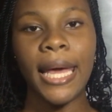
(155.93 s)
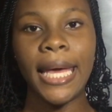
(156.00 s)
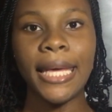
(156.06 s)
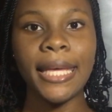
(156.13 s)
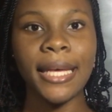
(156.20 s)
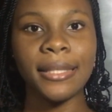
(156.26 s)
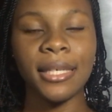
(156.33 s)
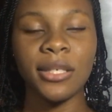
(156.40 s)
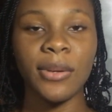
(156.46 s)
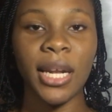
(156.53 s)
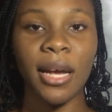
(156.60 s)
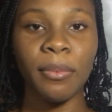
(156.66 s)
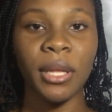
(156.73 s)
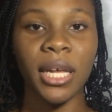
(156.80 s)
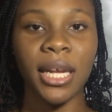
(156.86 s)
Yes, that's when
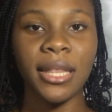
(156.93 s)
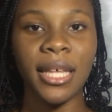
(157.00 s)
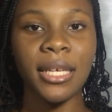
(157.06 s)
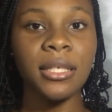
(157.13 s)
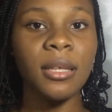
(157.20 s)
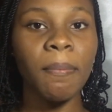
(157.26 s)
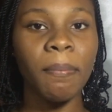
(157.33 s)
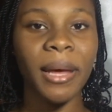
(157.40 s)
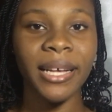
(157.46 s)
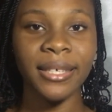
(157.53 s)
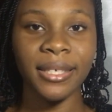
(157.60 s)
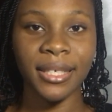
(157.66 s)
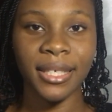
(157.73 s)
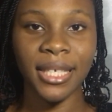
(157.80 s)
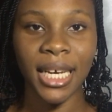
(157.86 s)
I applied, and that's the
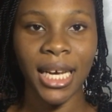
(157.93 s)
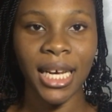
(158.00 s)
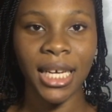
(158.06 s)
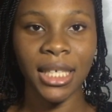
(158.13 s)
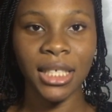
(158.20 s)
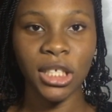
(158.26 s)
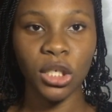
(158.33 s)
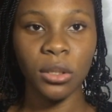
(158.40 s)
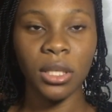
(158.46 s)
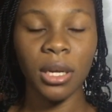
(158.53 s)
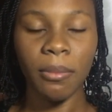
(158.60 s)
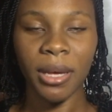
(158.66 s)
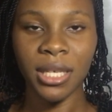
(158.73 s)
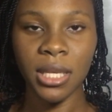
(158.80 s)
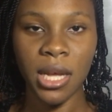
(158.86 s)
best stage, the
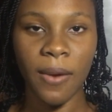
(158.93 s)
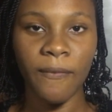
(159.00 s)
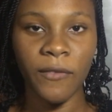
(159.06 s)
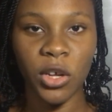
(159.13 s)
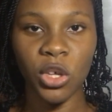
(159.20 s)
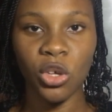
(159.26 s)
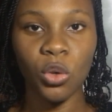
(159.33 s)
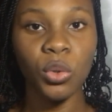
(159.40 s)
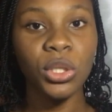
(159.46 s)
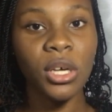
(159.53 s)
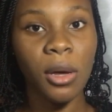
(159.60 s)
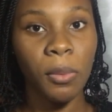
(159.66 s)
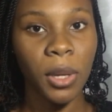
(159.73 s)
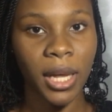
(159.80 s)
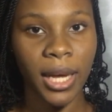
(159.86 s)
best time for you to
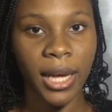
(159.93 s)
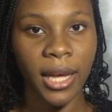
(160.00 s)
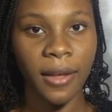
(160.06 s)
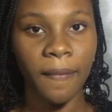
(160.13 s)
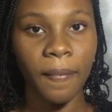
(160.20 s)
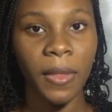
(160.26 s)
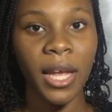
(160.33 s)
apply.